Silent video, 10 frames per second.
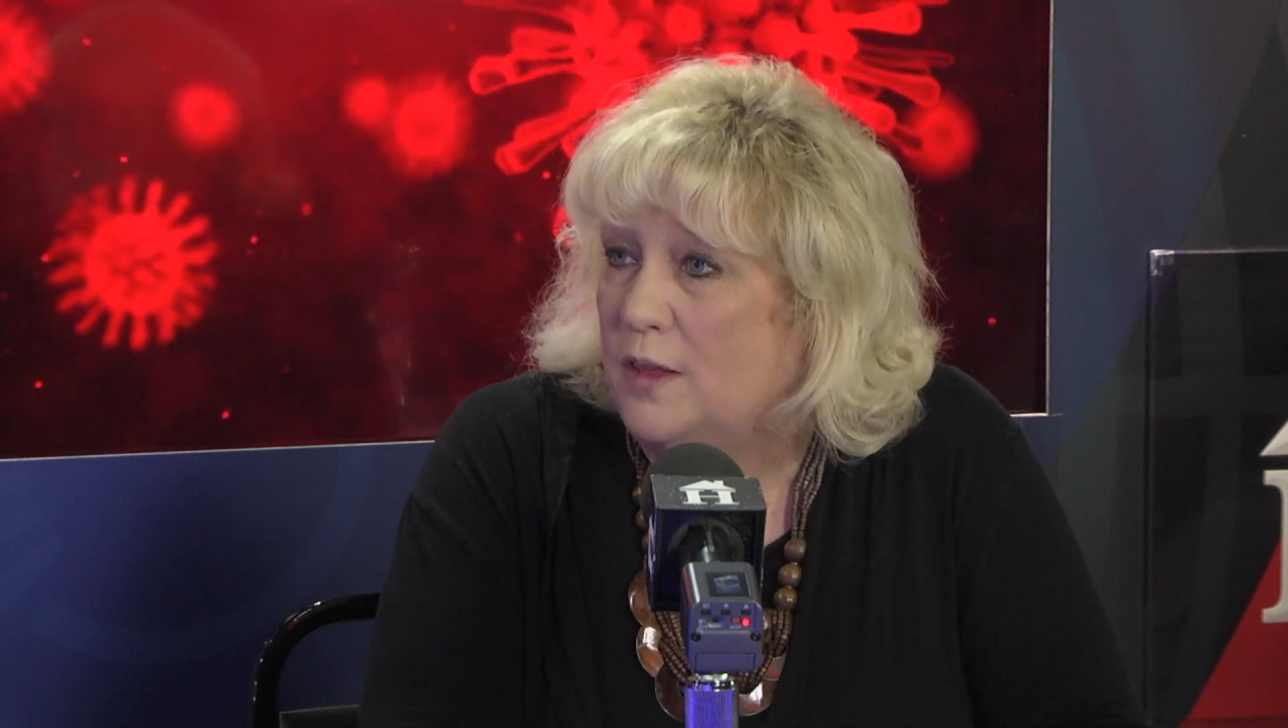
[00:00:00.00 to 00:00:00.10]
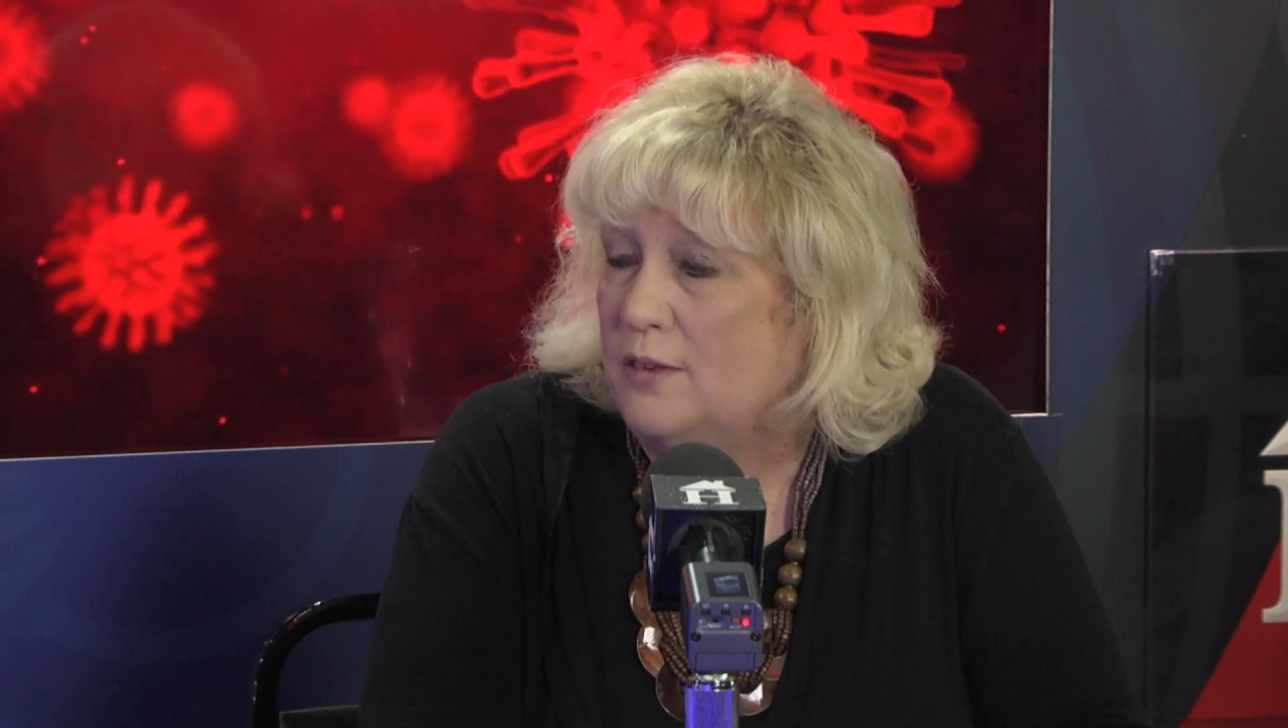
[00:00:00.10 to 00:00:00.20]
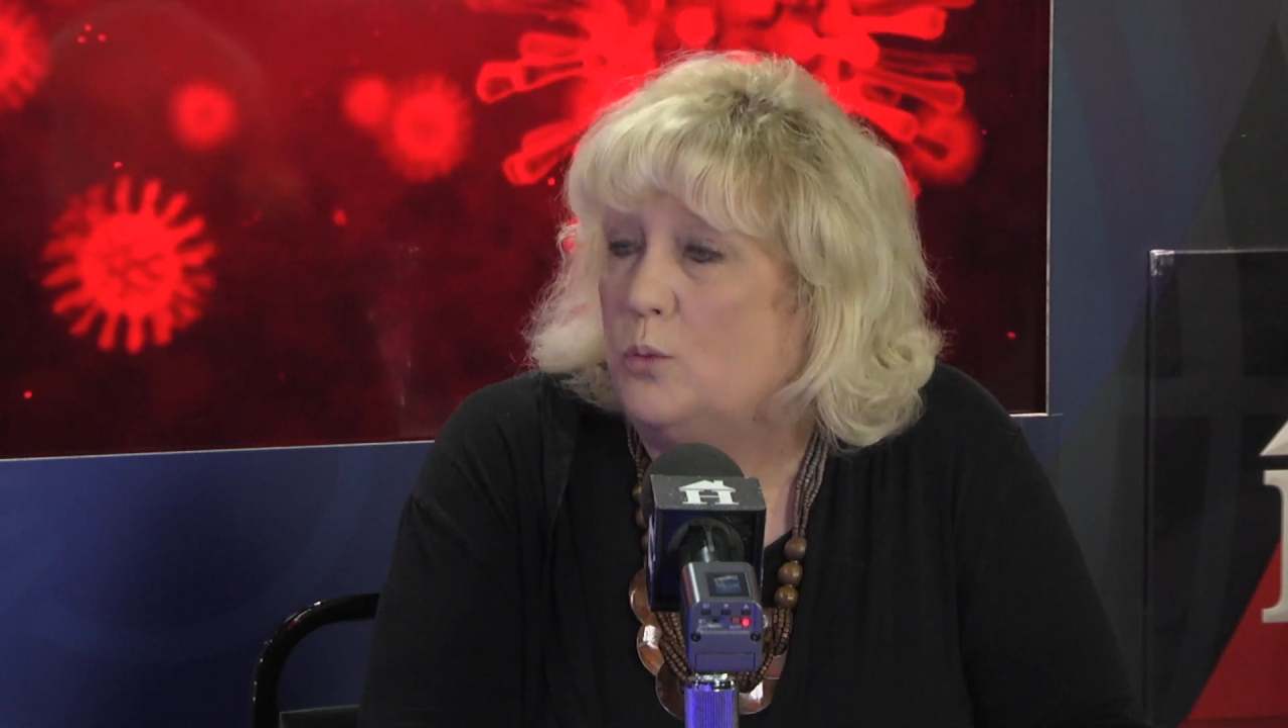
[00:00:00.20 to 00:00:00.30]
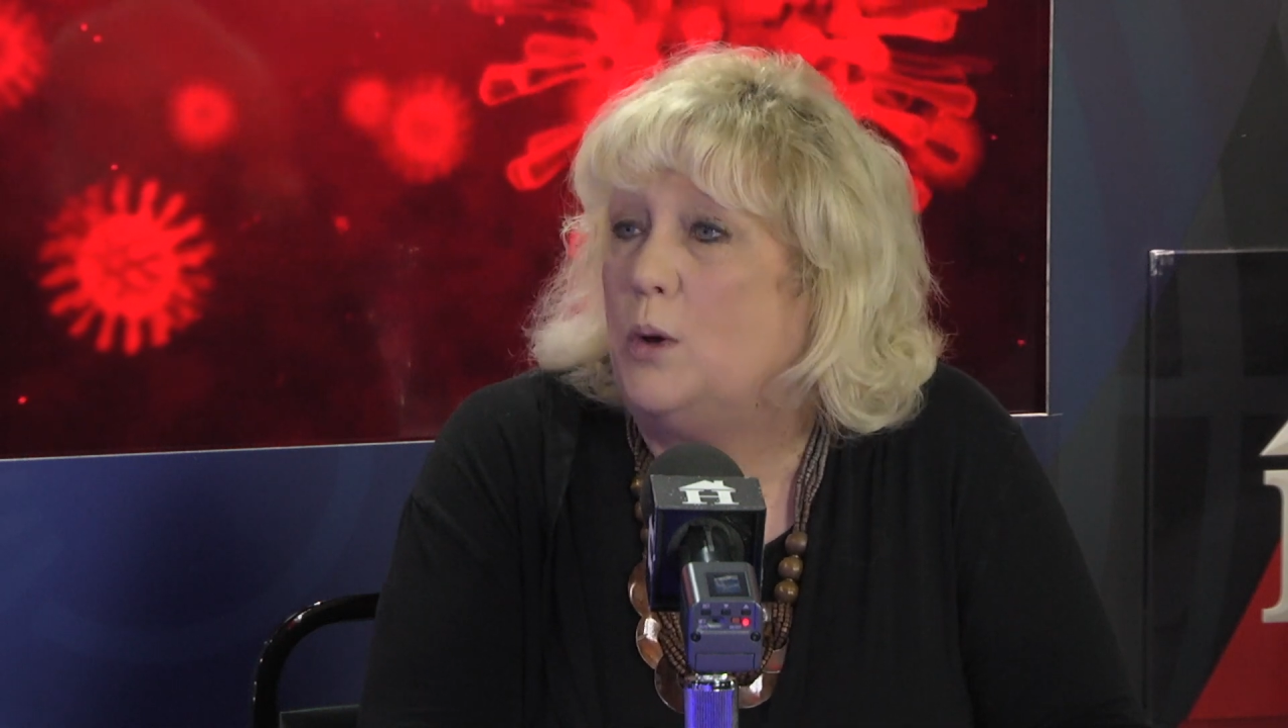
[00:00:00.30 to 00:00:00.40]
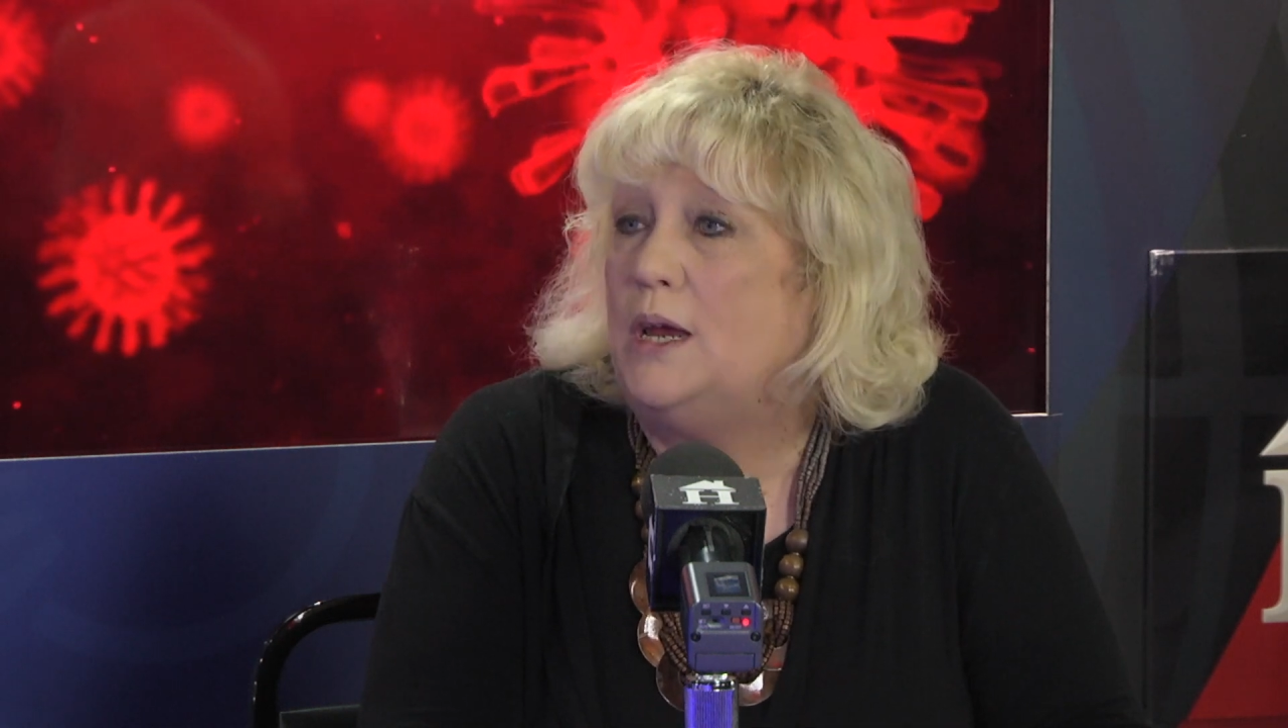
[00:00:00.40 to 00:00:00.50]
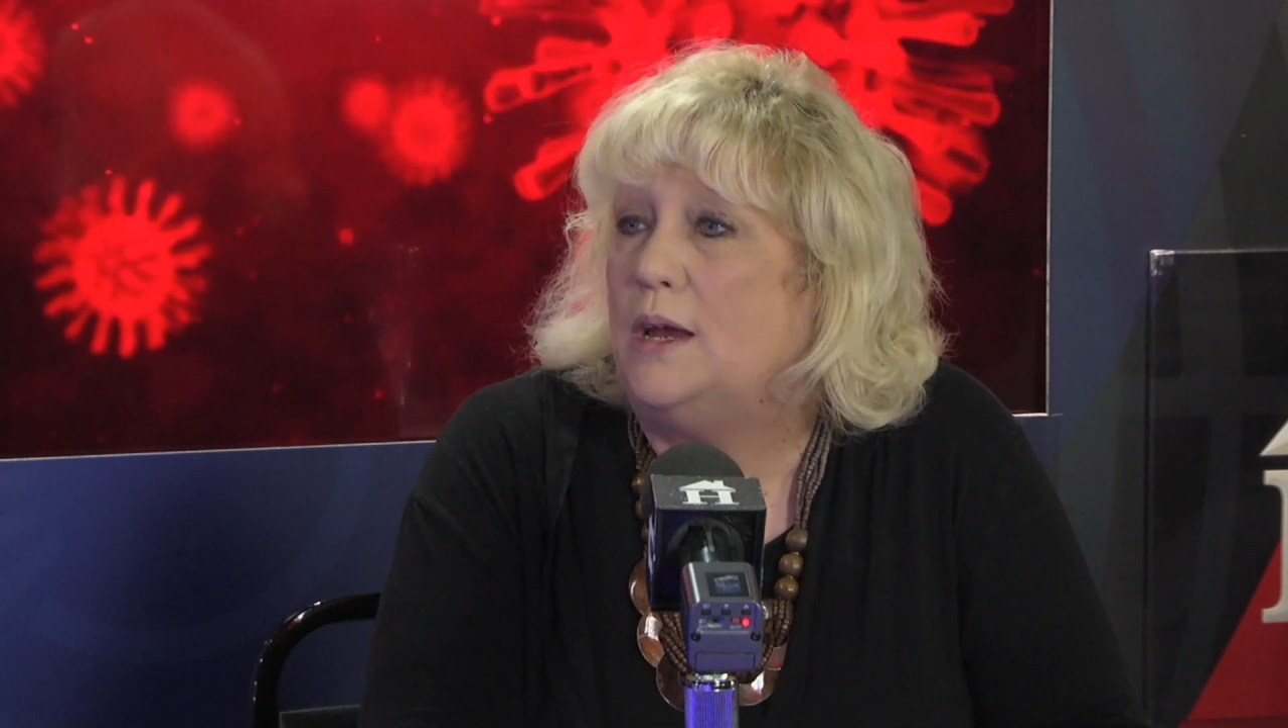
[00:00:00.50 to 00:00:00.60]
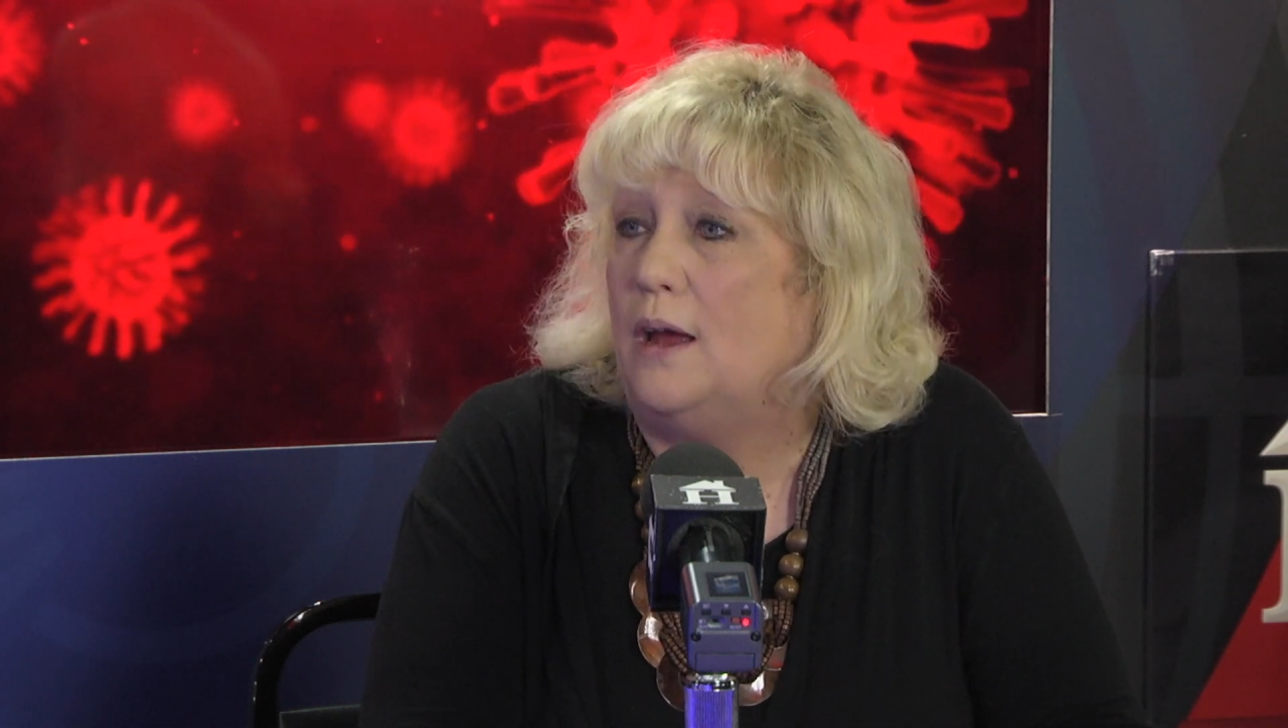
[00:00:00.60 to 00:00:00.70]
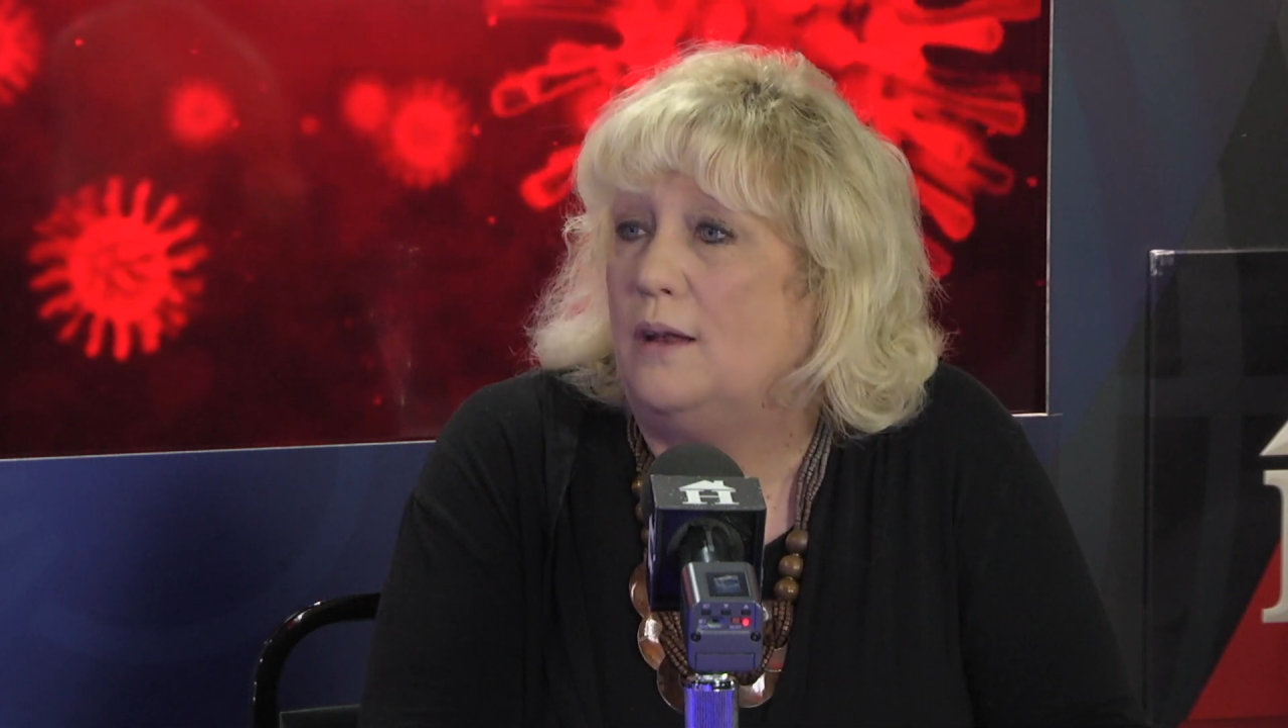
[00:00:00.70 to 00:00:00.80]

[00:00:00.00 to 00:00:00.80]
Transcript: this week